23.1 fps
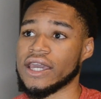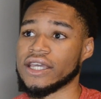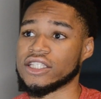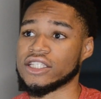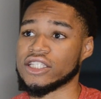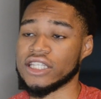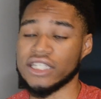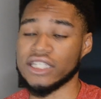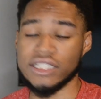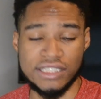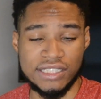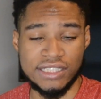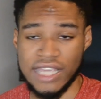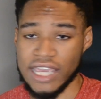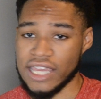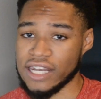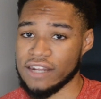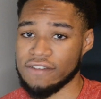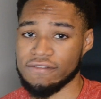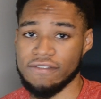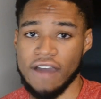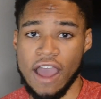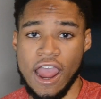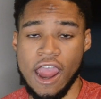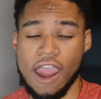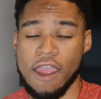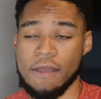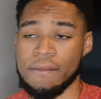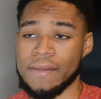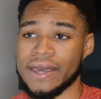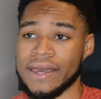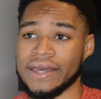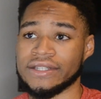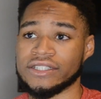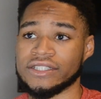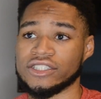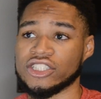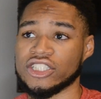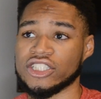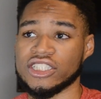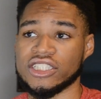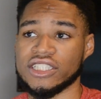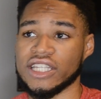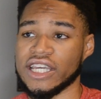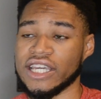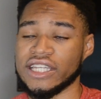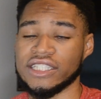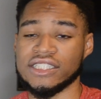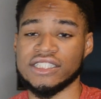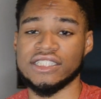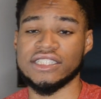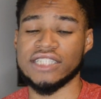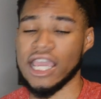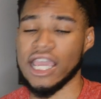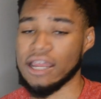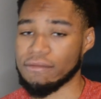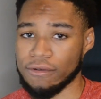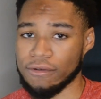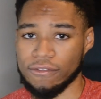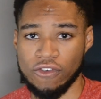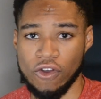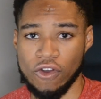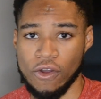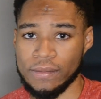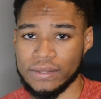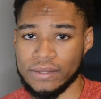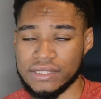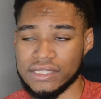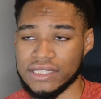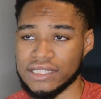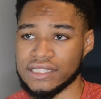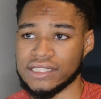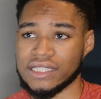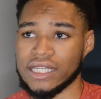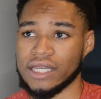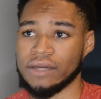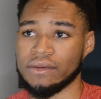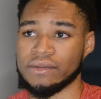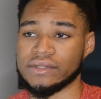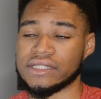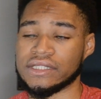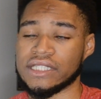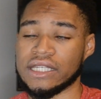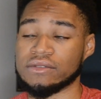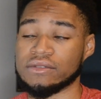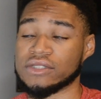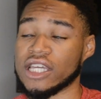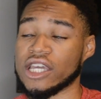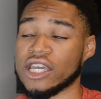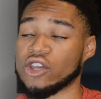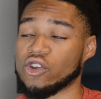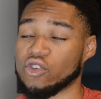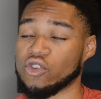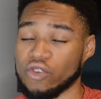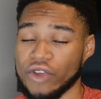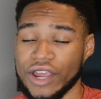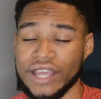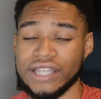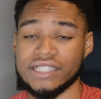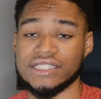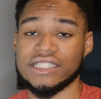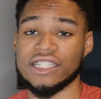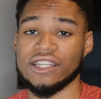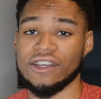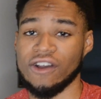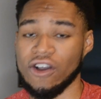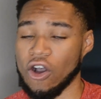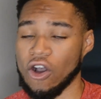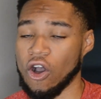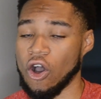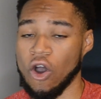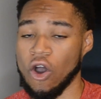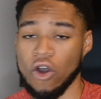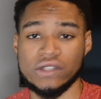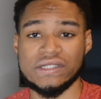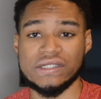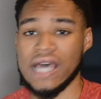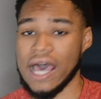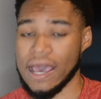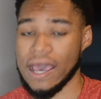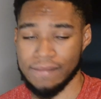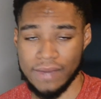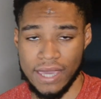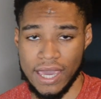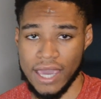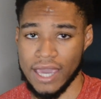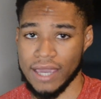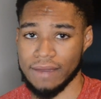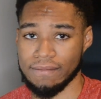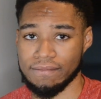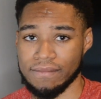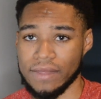Insane environment, just insane performances. It was a crazy all-time game.